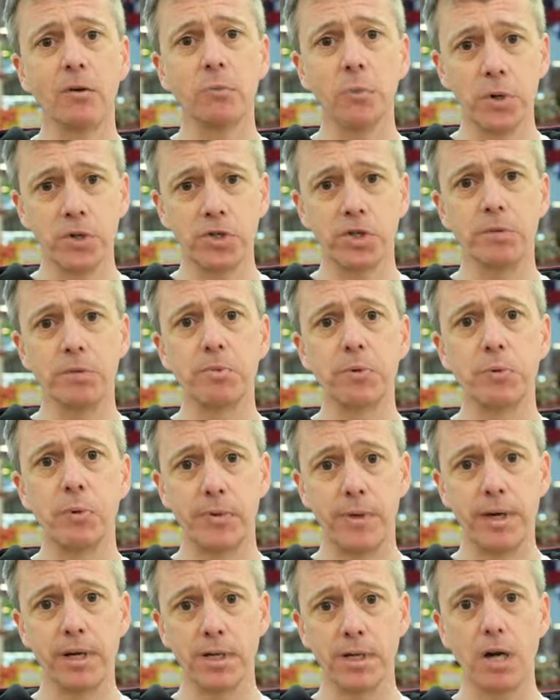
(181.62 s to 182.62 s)
worshiped
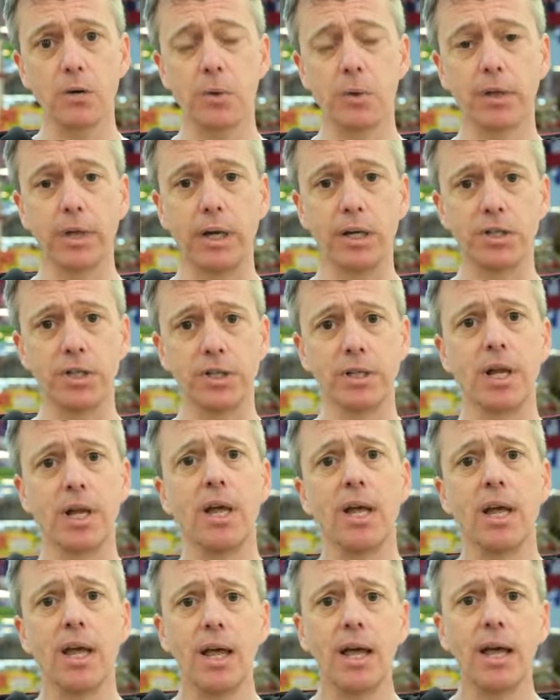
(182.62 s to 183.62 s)
with that congregation,
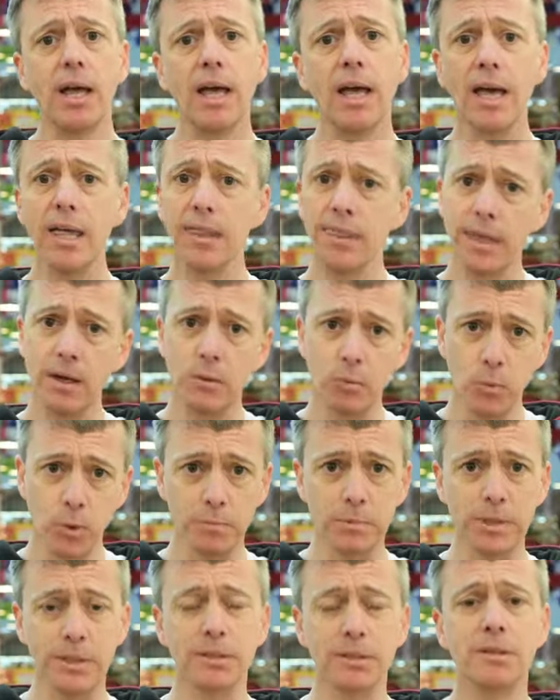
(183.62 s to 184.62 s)
and that
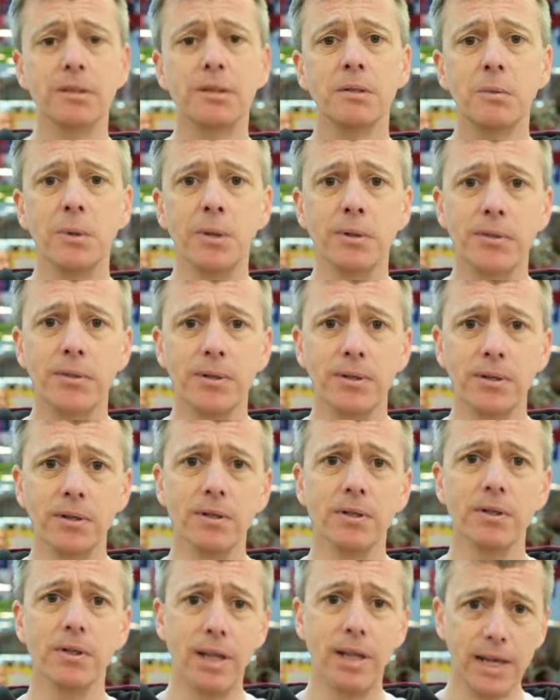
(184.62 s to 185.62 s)
woman, with her
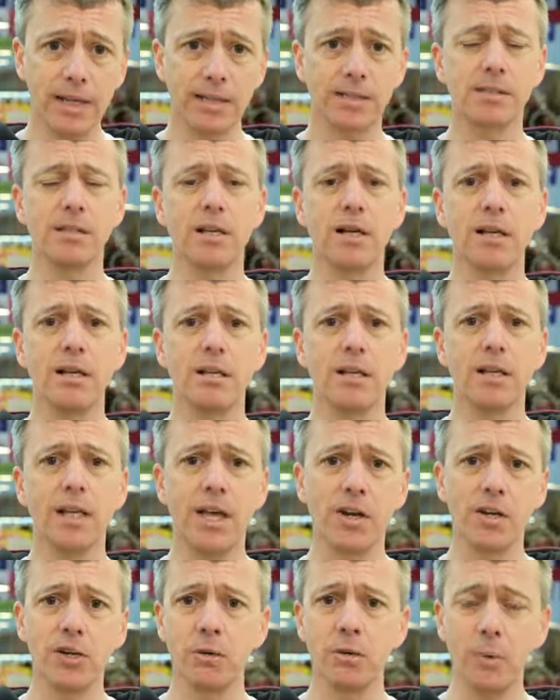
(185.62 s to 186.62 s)
Lysol
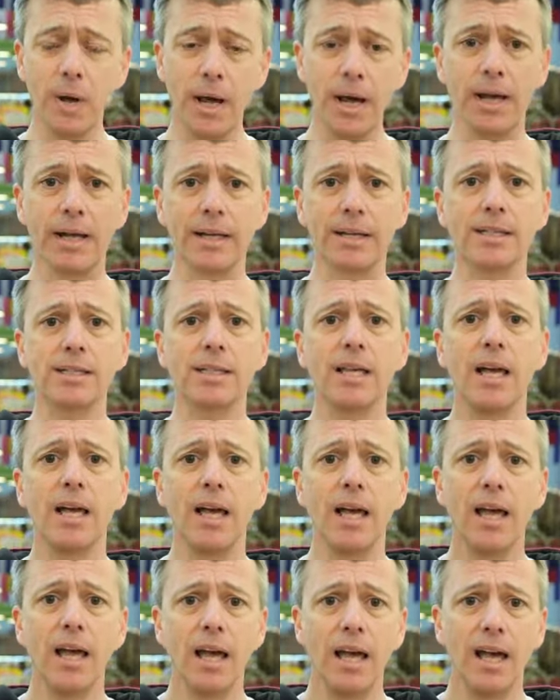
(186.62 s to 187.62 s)
and her rags,
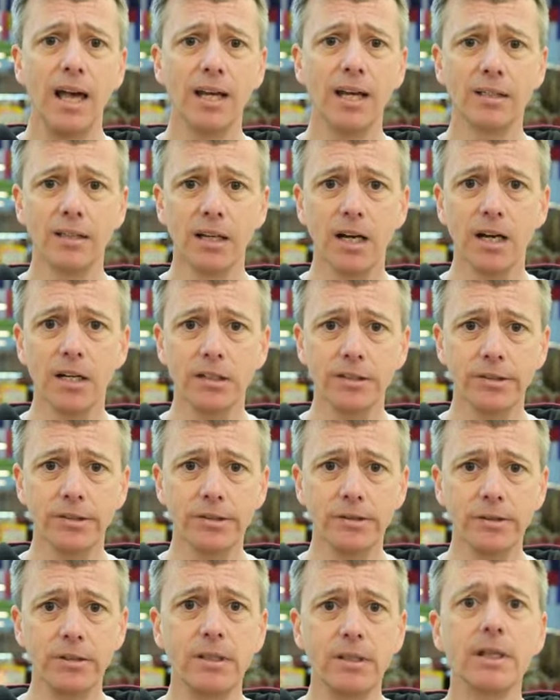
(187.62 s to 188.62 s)
had gone
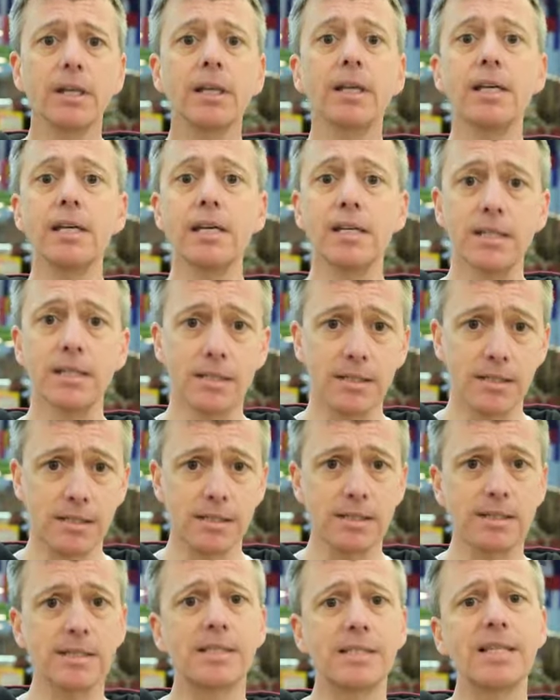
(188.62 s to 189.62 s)
to cleanse,
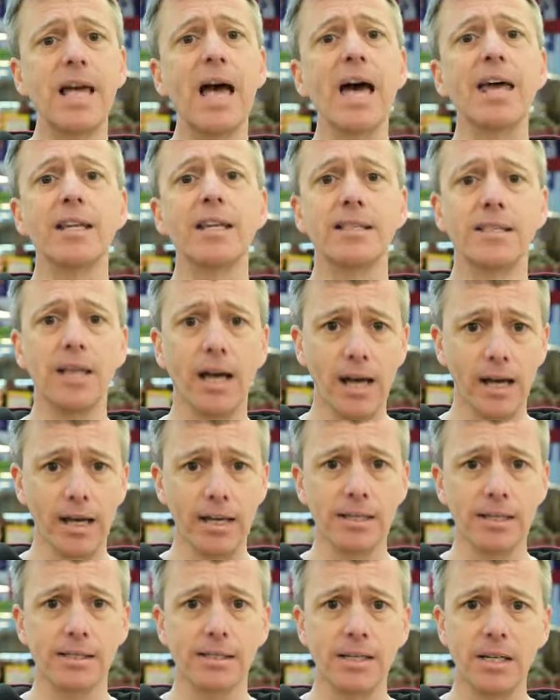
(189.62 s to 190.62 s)

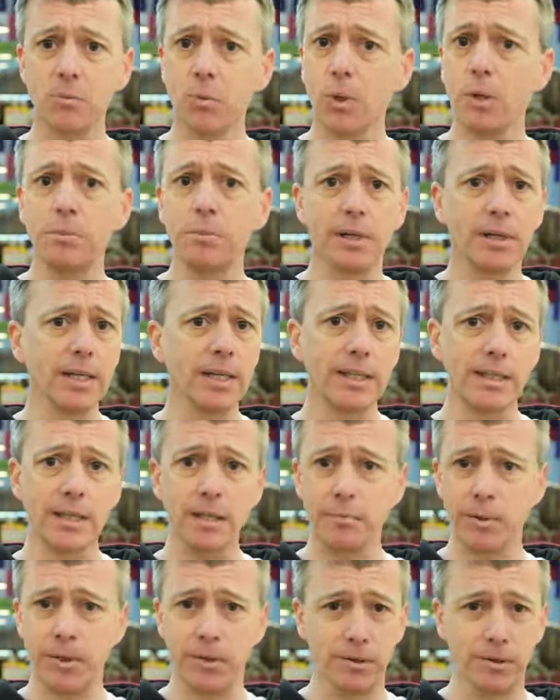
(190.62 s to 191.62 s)
sanitize, and run clean
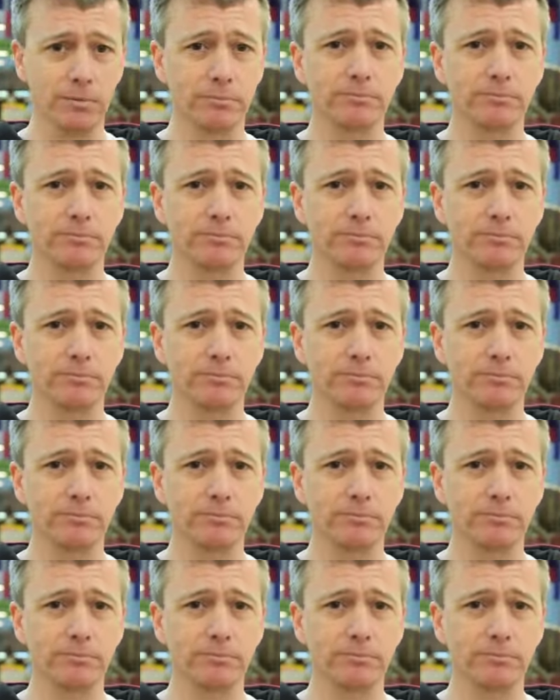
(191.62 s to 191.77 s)
that pew.